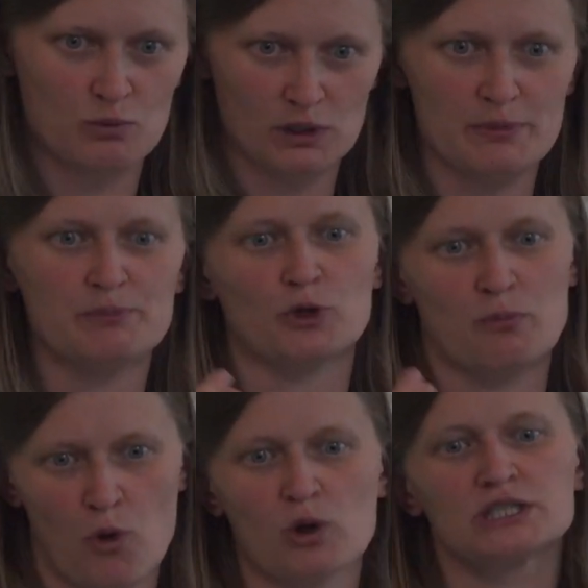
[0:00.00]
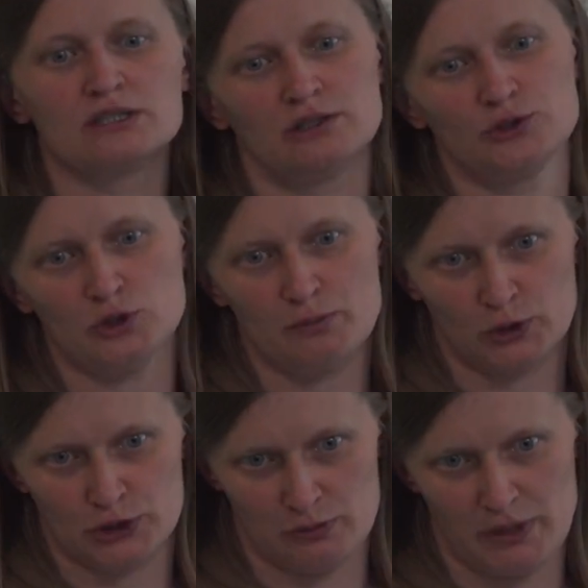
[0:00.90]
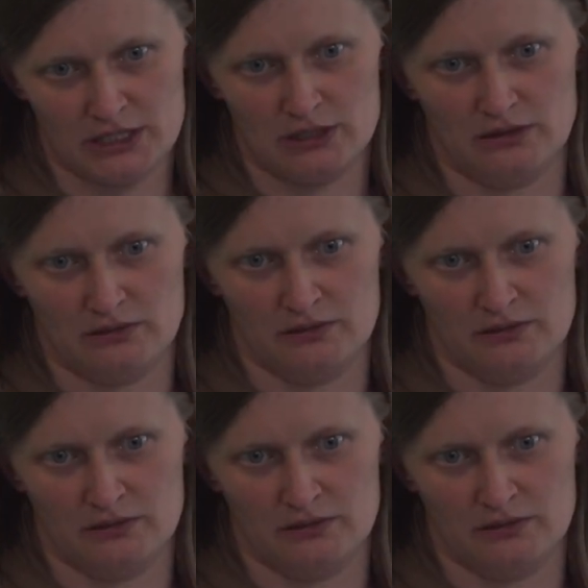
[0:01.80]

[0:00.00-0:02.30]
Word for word: will be proportional to the perturbation